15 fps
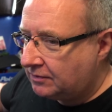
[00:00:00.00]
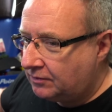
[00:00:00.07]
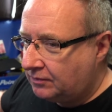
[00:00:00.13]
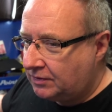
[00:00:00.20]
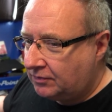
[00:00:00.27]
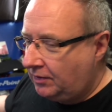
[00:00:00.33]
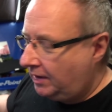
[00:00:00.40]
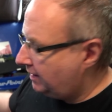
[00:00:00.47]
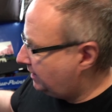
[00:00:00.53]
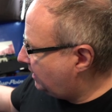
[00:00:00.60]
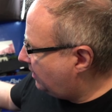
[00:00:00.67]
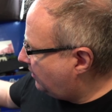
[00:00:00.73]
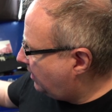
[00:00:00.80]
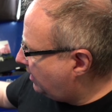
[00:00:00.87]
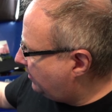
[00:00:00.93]

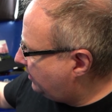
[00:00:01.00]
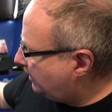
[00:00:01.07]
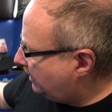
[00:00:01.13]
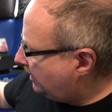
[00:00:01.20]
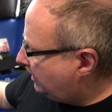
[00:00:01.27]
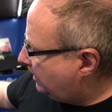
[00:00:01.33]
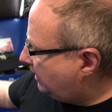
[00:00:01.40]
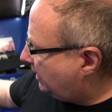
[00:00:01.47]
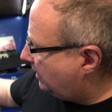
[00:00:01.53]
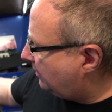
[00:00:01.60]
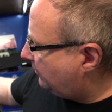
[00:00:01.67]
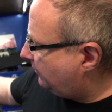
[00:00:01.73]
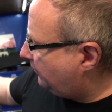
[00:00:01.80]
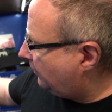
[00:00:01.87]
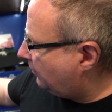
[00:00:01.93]
radio up
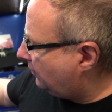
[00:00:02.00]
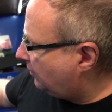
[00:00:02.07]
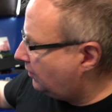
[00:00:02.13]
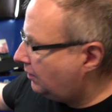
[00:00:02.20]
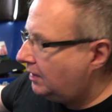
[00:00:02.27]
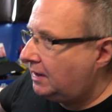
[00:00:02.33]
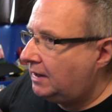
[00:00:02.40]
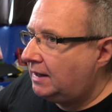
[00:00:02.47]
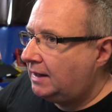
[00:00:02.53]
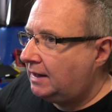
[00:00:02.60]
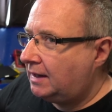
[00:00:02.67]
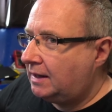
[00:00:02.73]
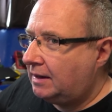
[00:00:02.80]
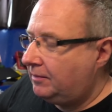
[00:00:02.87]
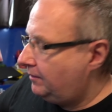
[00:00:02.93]
for
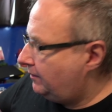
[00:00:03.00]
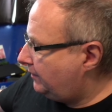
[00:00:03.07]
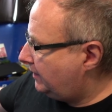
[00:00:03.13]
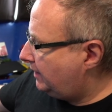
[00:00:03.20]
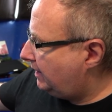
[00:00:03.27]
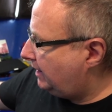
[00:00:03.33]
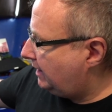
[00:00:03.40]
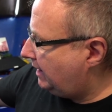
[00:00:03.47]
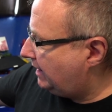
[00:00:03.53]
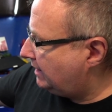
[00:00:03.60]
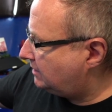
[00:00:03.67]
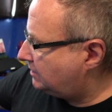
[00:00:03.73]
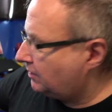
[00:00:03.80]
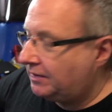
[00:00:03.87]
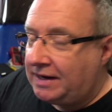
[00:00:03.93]

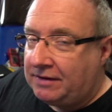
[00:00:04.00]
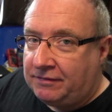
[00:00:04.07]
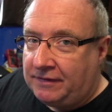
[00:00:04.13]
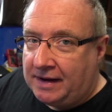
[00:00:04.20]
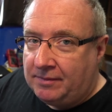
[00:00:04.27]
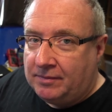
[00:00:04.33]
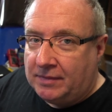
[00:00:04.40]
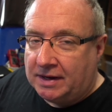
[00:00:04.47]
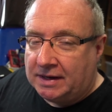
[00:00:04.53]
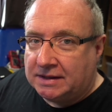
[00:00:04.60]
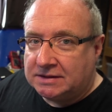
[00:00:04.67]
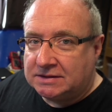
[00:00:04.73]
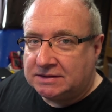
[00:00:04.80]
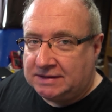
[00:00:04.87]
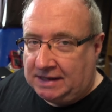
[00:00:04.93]
it's on FM.
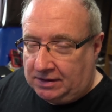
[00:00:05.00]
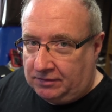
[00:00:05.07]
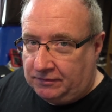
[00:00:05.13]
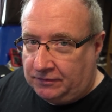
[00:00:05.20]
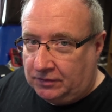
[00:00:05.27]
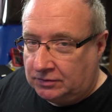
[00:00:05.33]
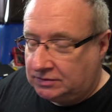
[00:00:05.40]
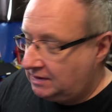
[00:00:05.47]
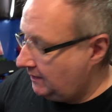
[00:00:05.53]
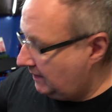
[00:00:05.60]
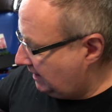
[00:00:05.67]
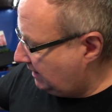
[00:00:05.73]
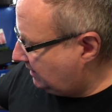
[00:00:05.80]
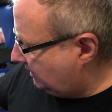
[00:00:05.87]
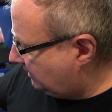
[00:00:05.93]
It's set on 40
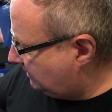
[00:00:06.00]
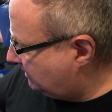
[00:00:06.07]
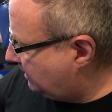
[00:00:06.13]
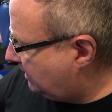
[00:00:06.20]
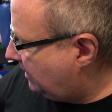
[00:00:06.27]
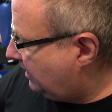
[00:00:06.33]
meters,